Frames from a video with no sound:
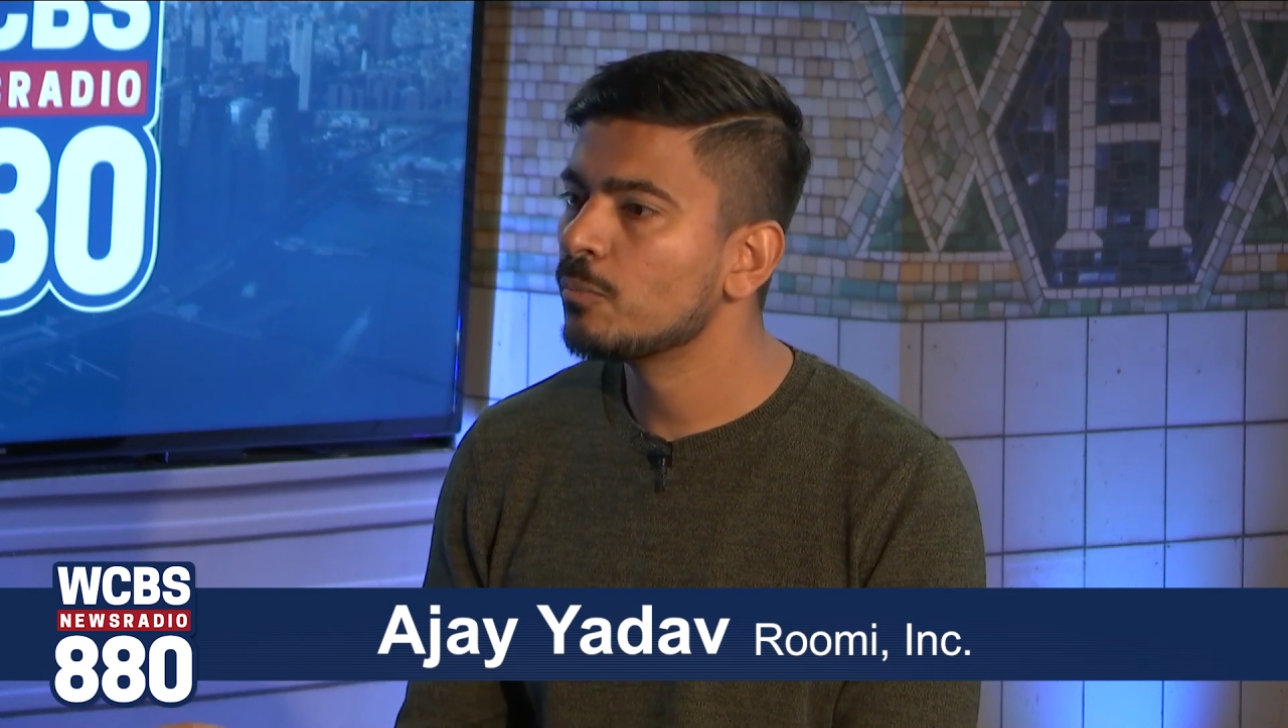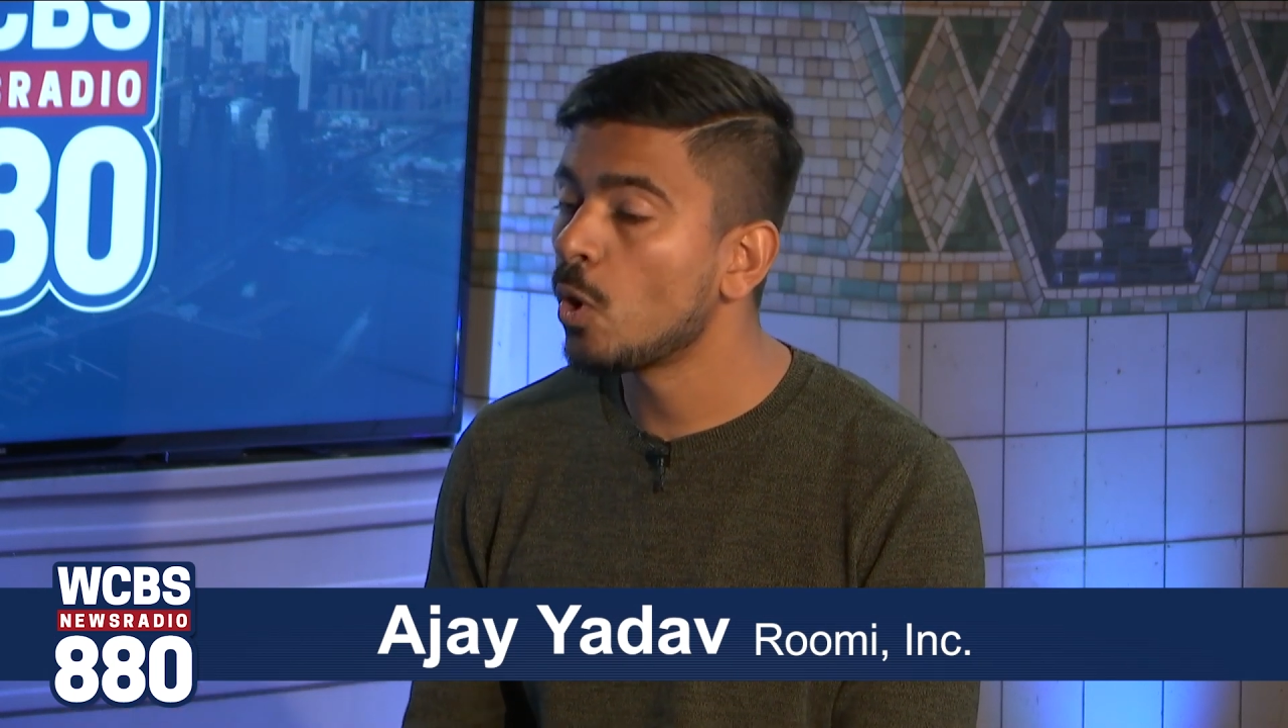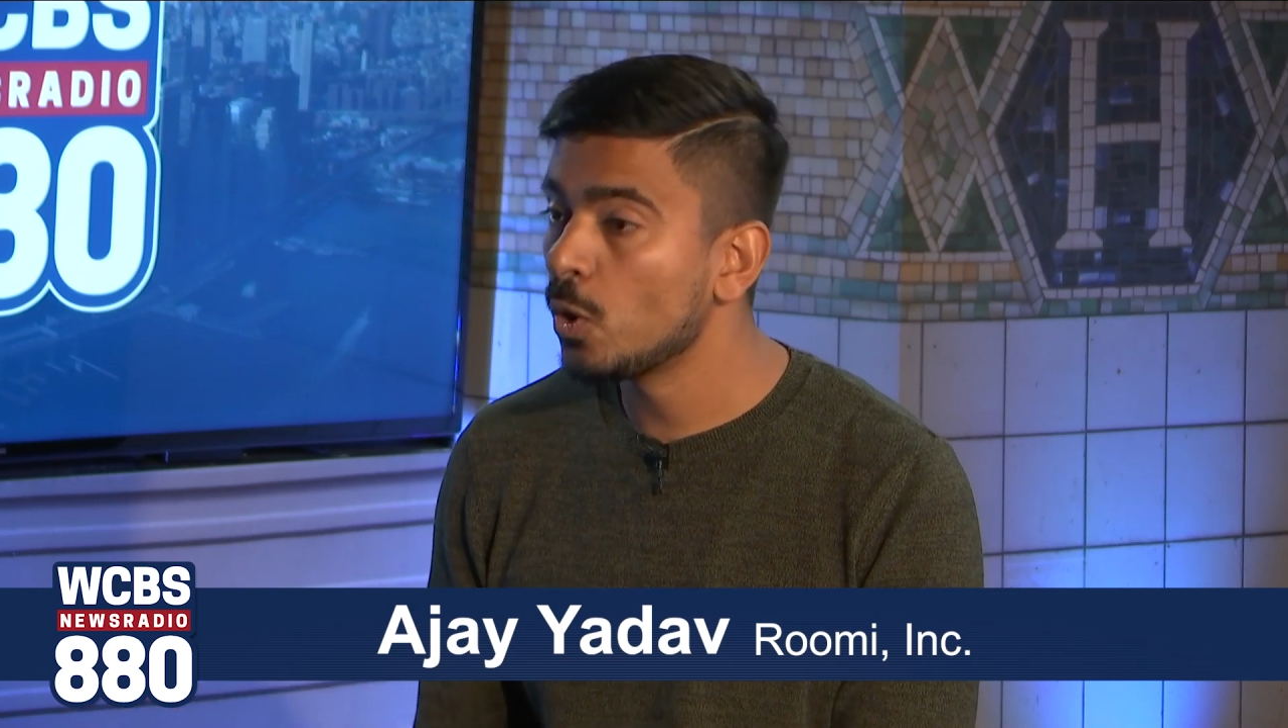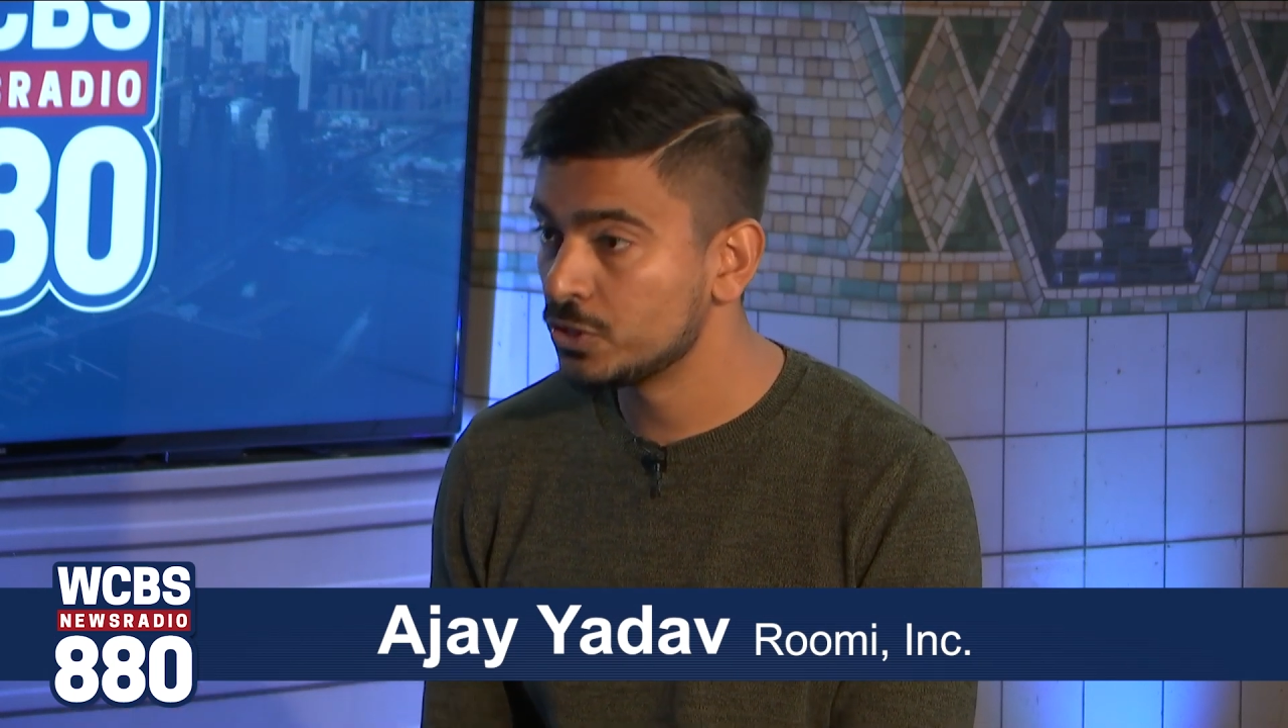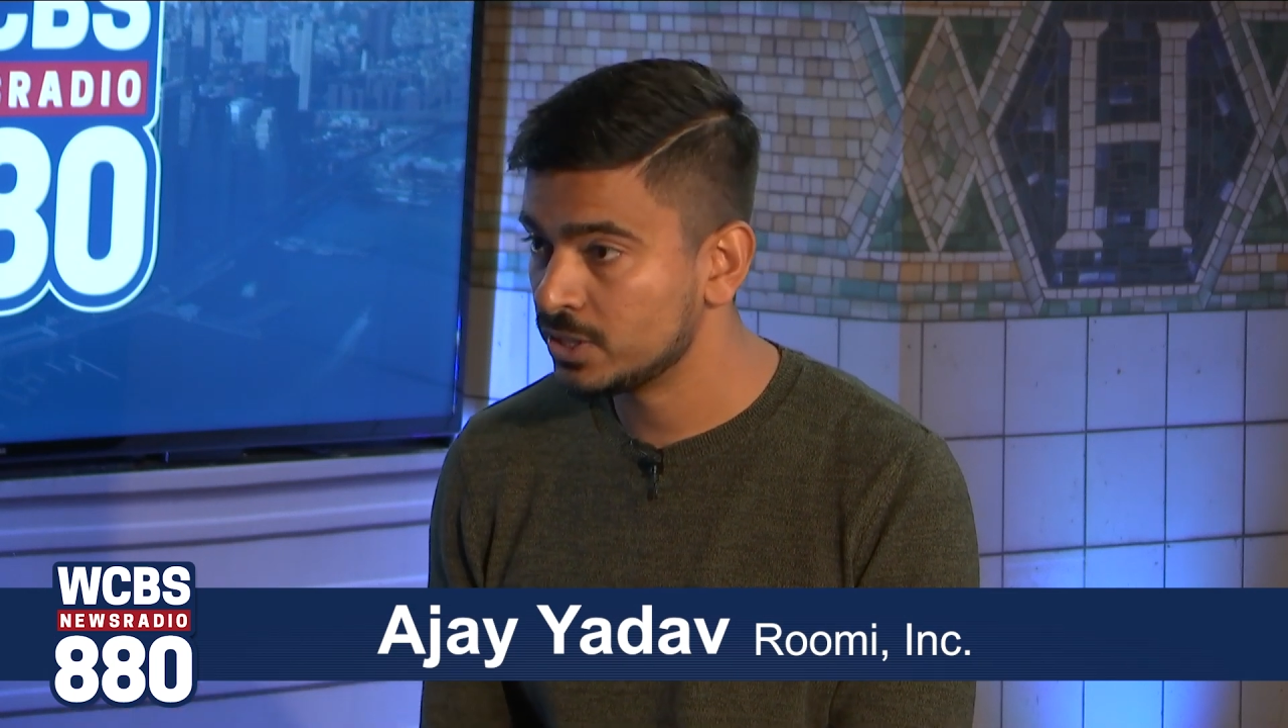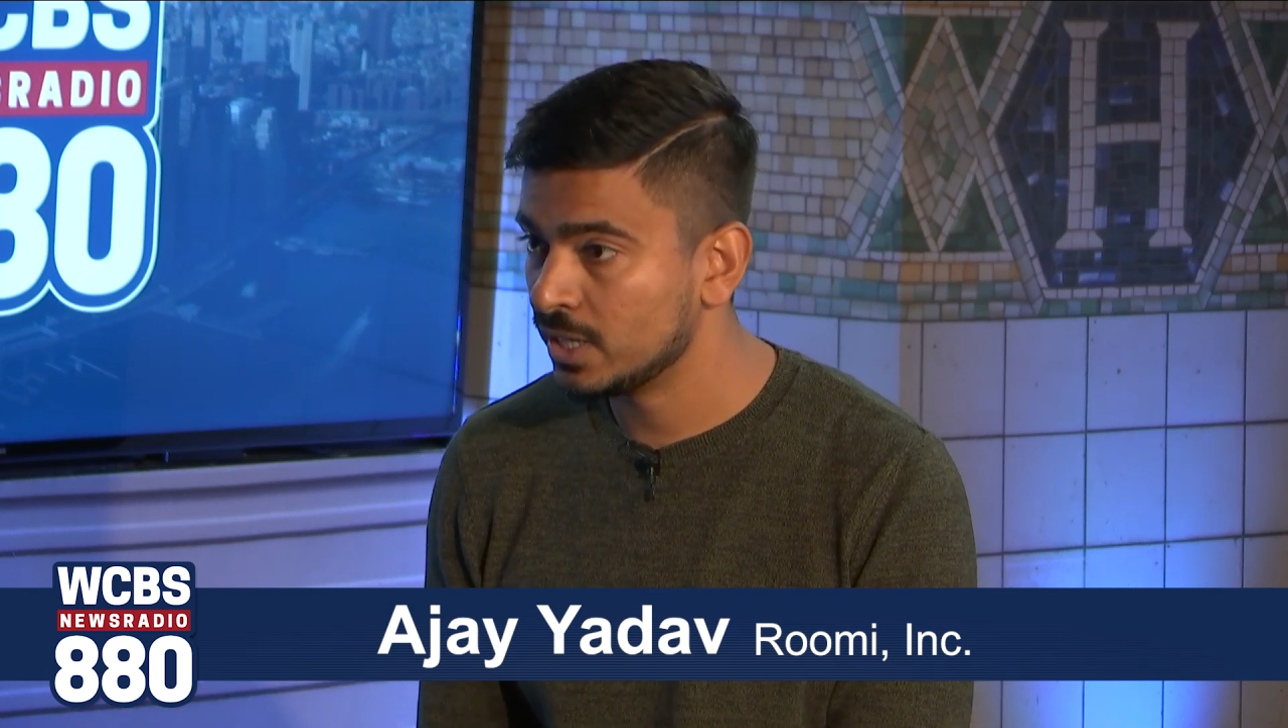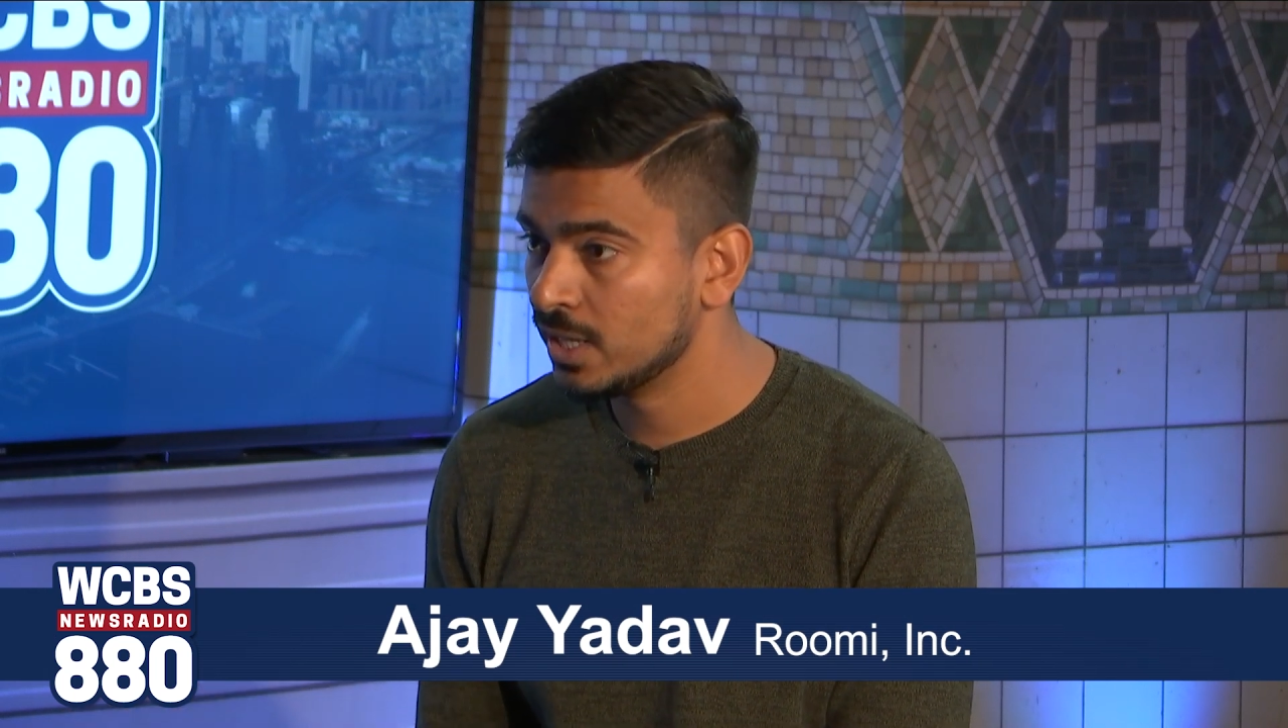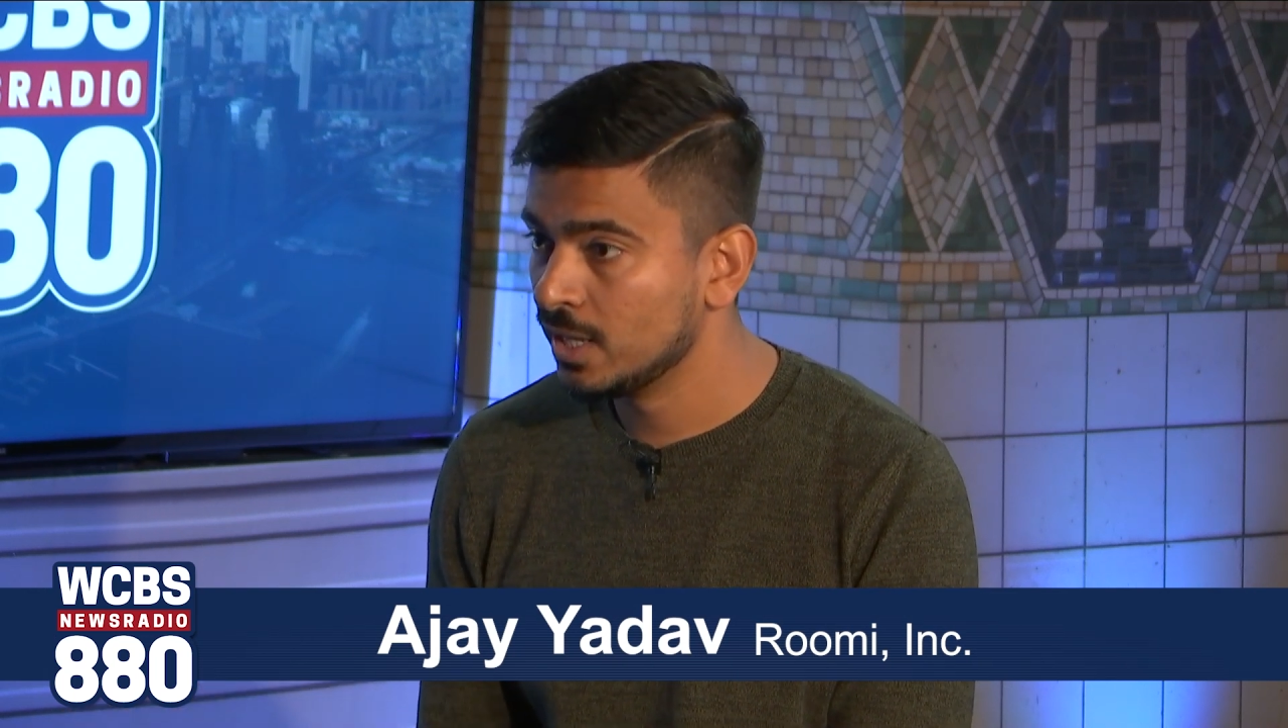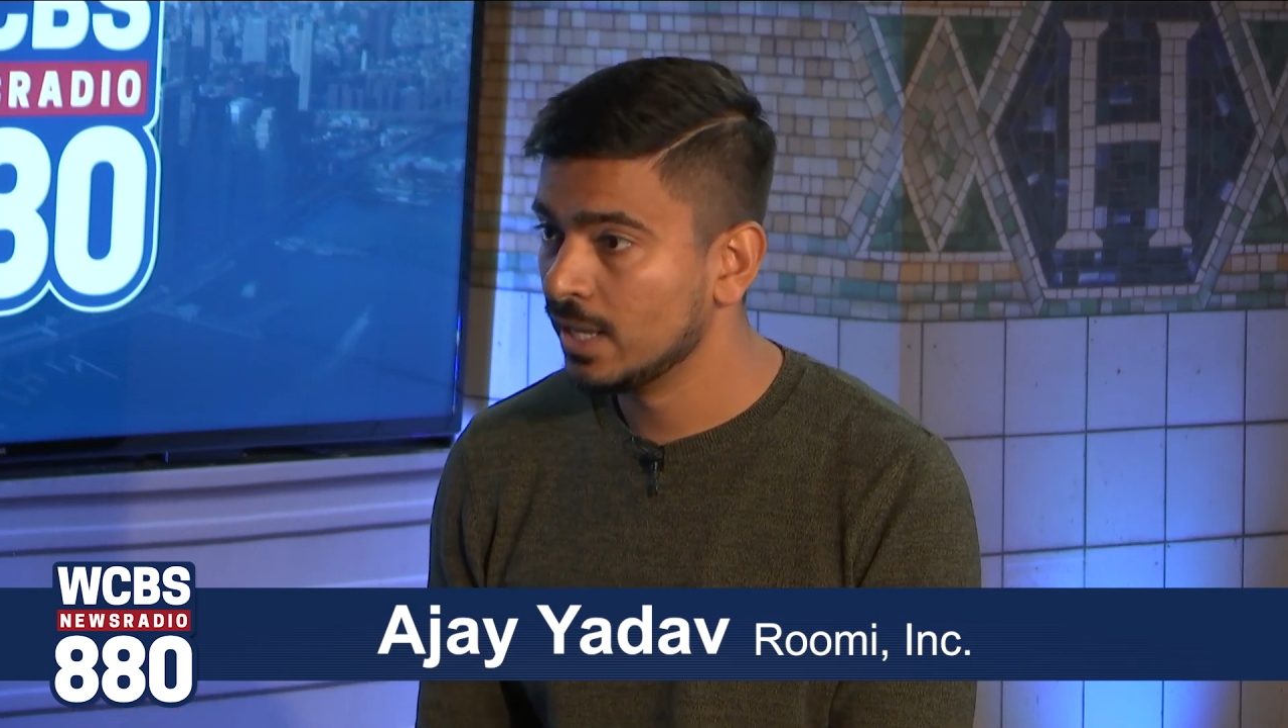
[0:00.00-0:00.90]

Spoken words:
posted